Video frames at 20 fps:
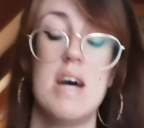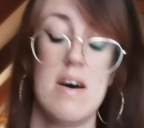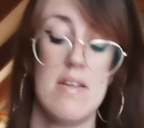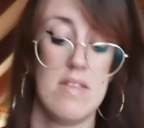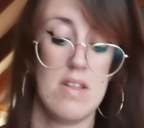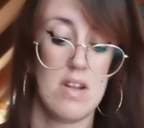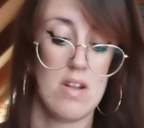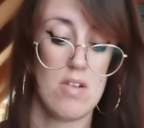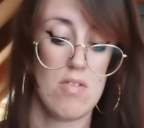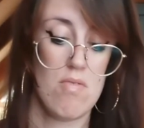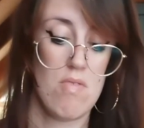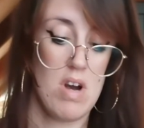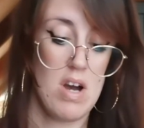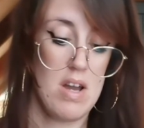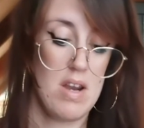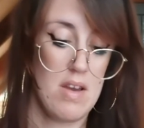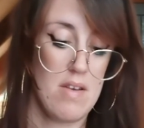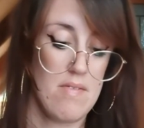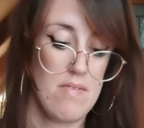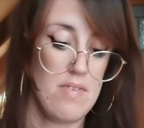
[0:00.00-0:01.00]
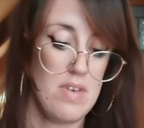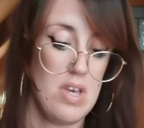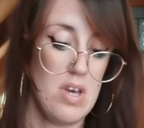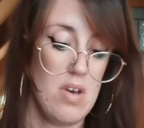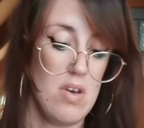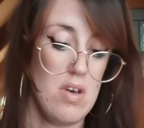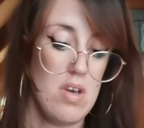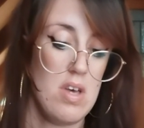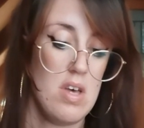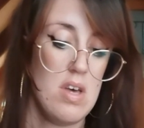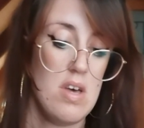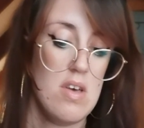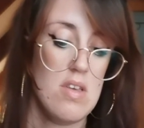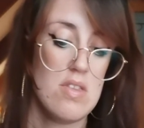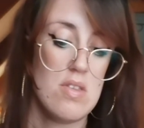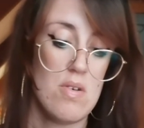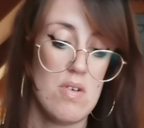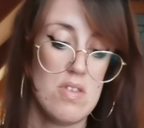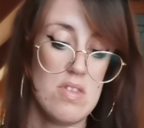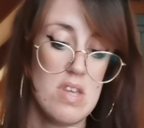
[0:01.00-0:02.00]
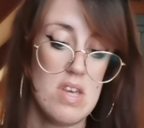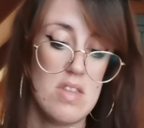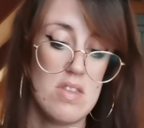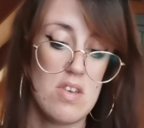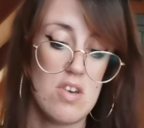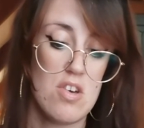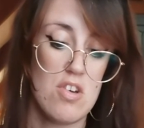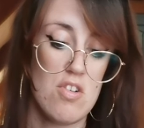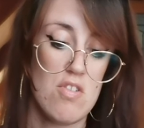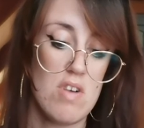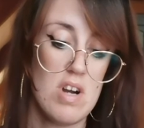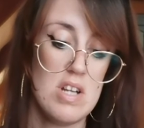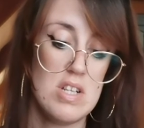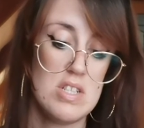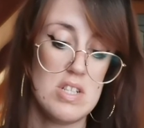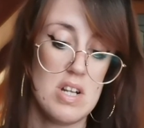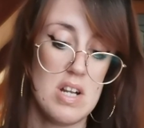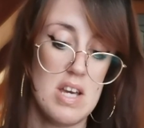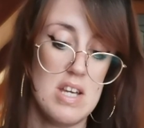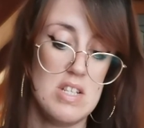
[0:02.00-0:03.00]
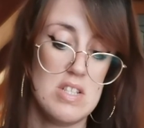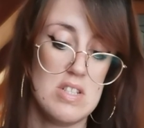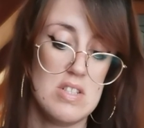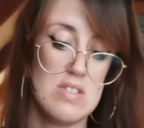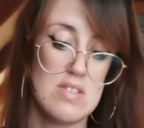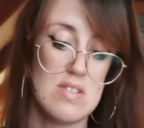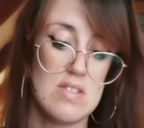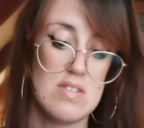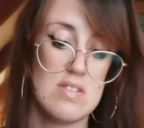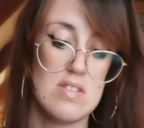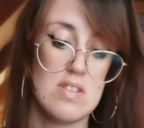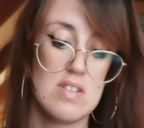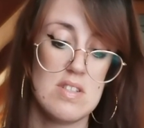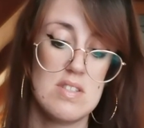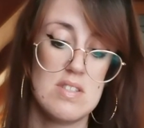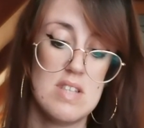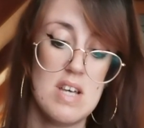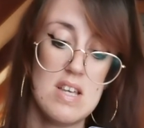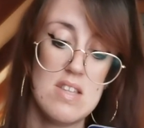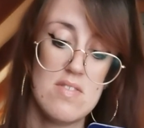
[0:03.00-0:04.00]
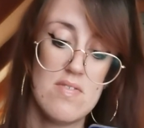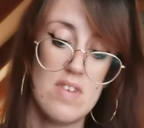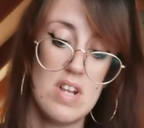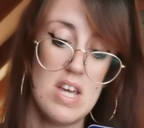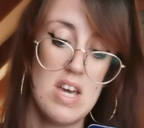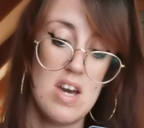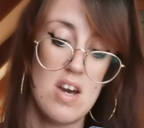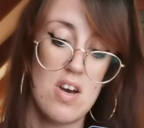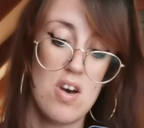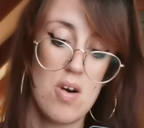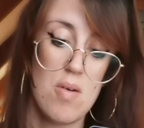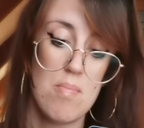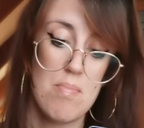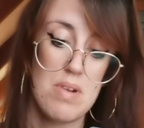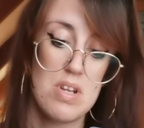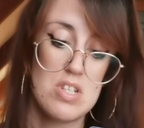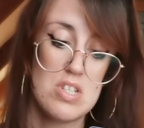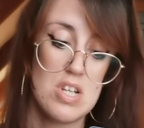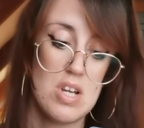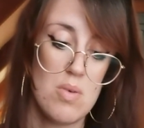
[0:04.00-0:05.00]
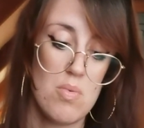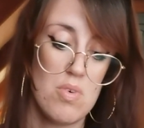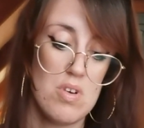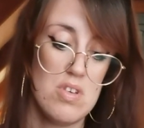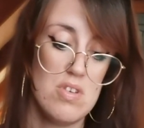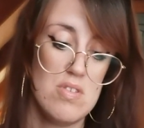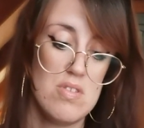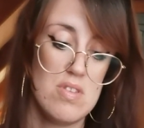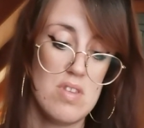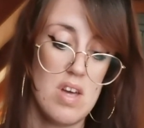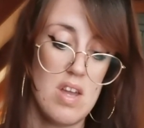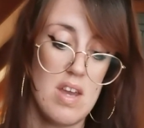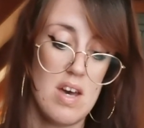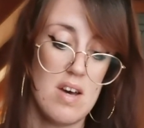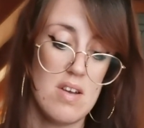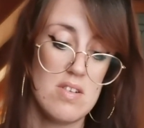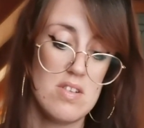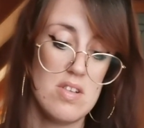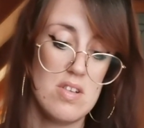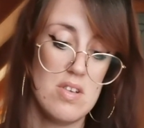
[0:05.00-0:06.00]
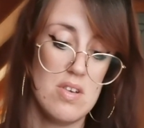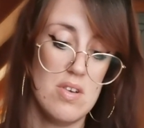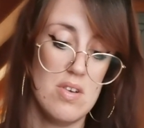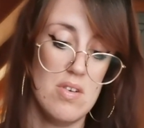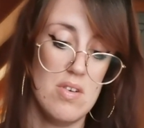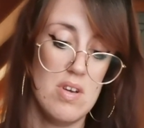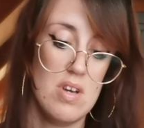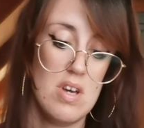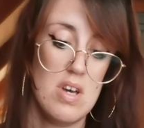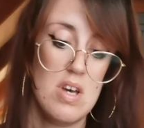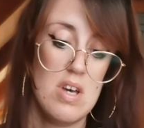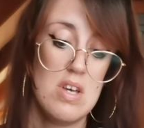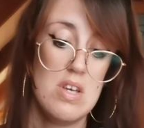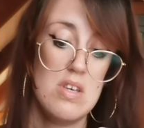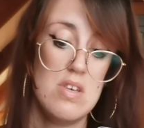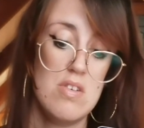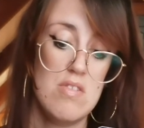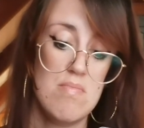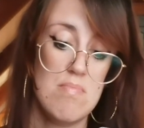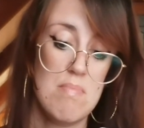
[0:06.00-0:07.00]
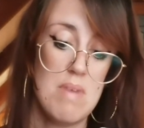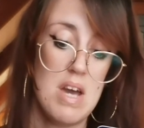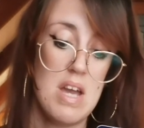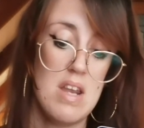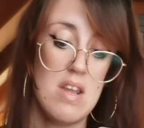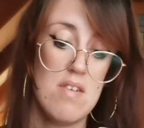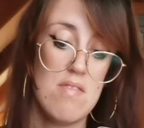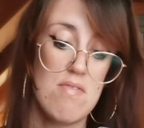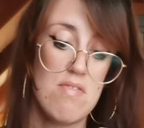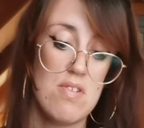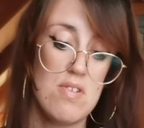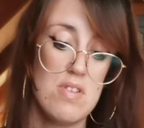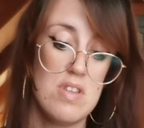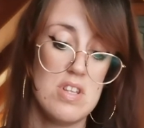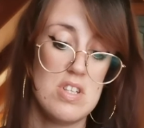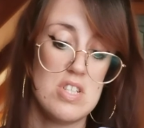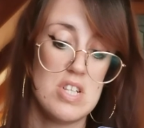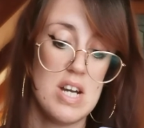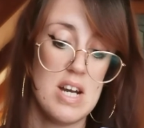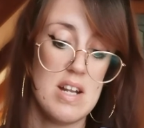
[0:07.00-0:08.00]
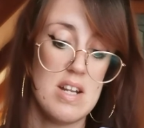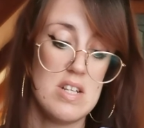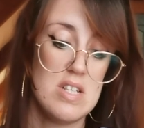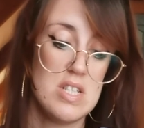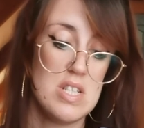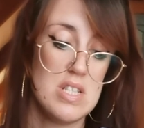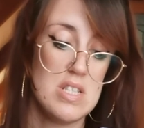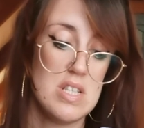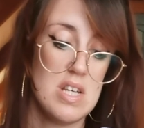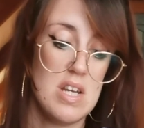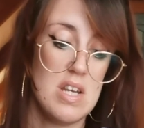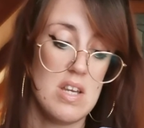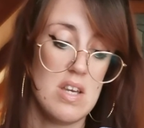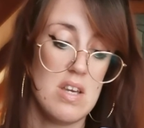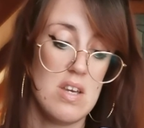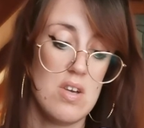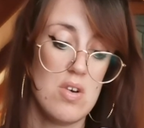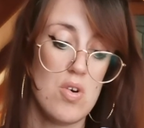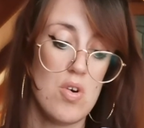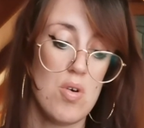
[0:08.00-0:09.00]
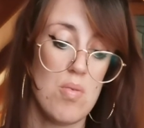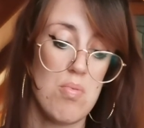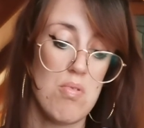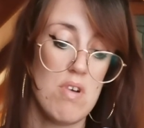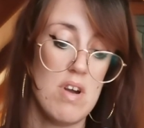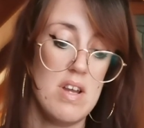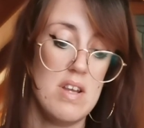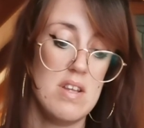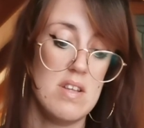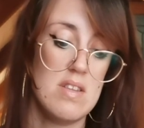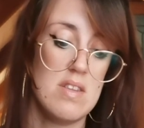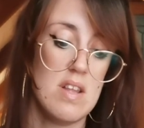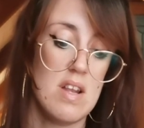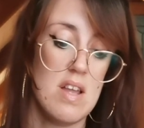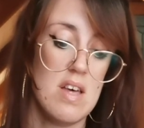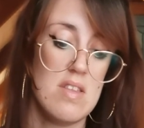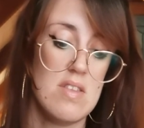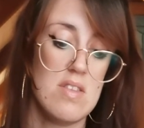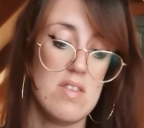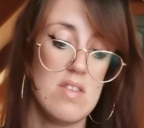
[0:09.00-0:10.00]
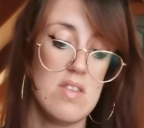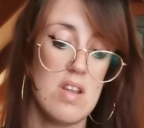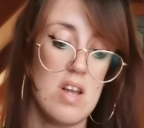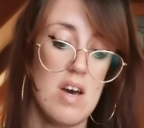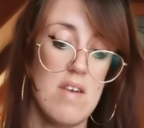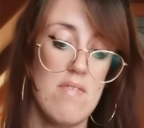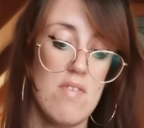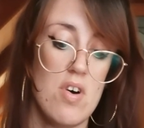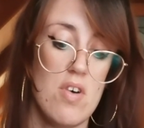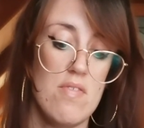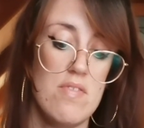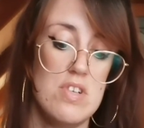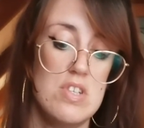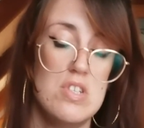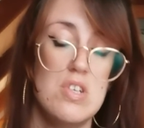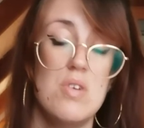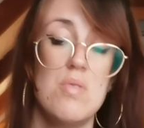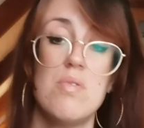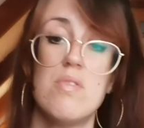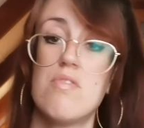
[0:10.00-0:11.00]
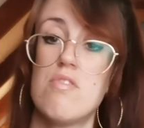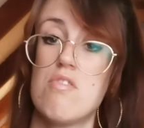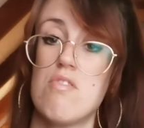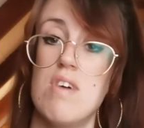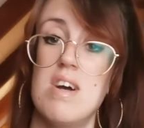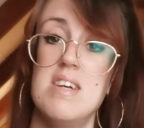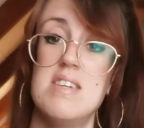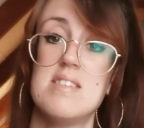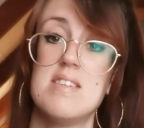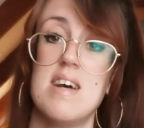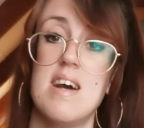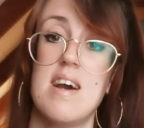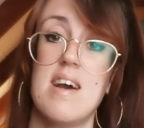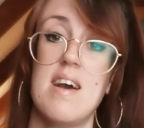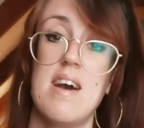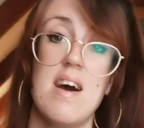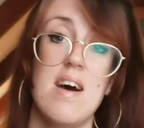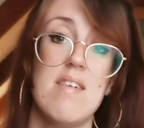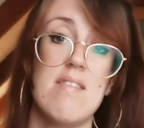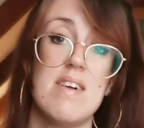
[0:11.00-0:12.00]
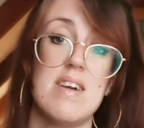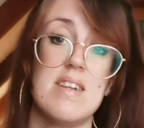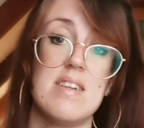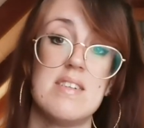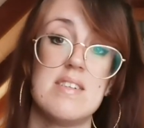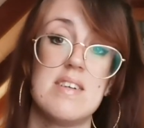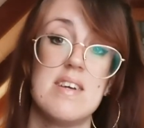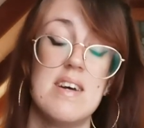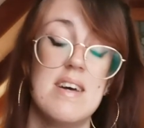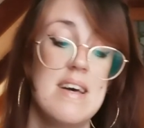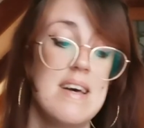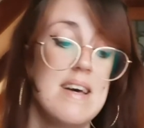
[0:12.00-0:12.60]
out the little writing for you. So it says, congratulations on successfully accomplishing what you set out to do. You've made it through the challenges and incorporated the lessons life offered you with grace and courage.